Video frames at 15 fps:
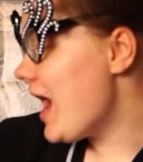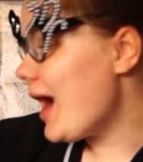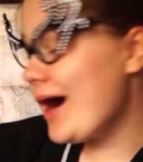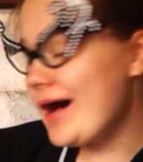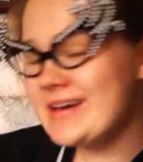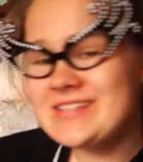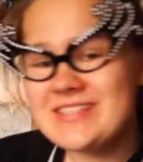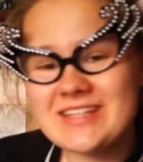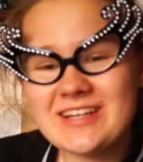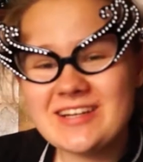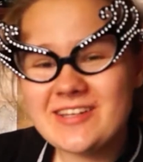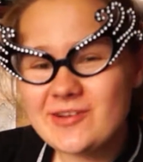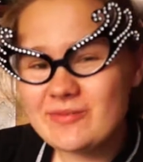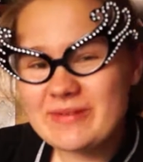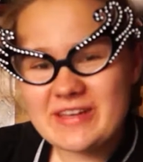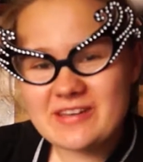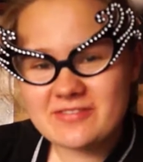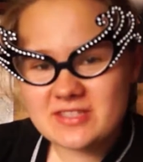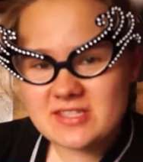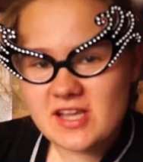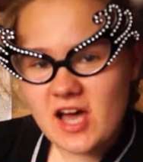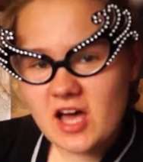I did a little bit of a
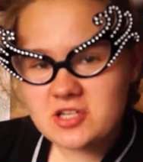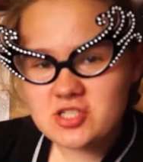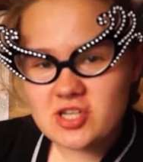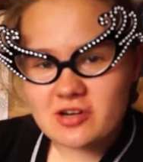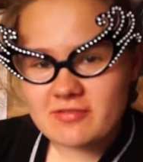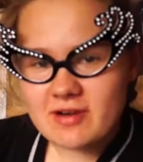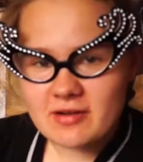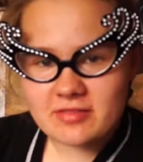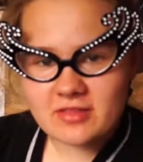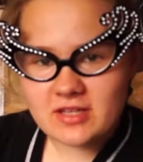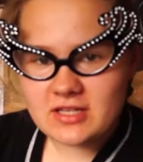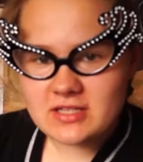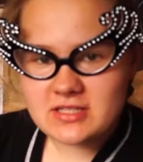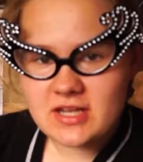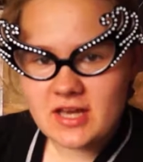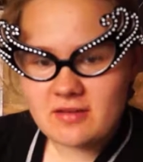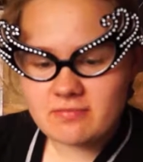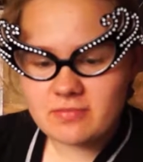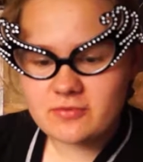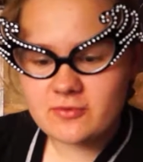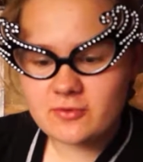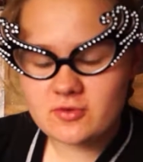search around the internet
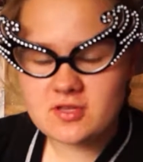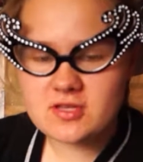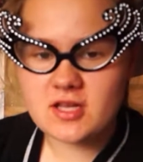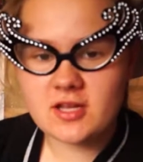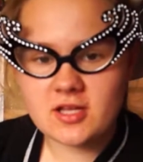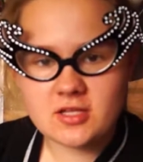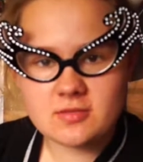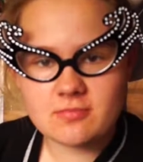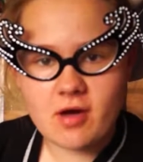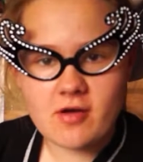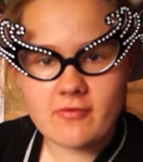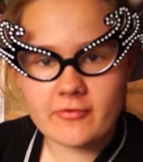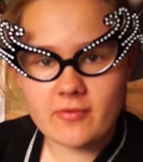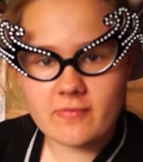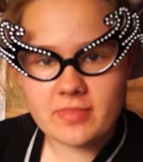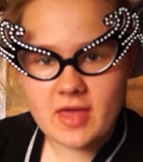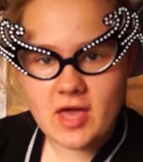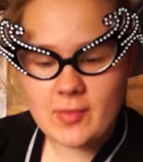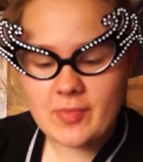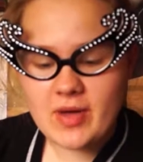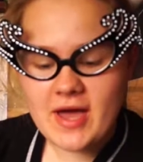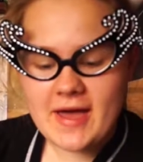before deciding to buy from
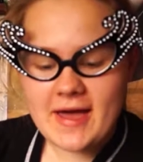them,